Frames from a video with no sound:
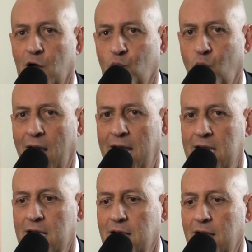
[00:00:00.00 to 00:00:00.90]
away
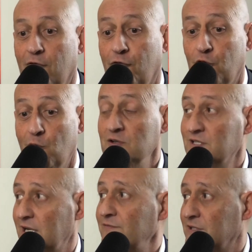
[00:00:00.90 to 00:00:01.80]
for their own
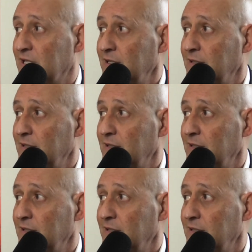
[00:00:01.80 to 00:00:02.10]
safety.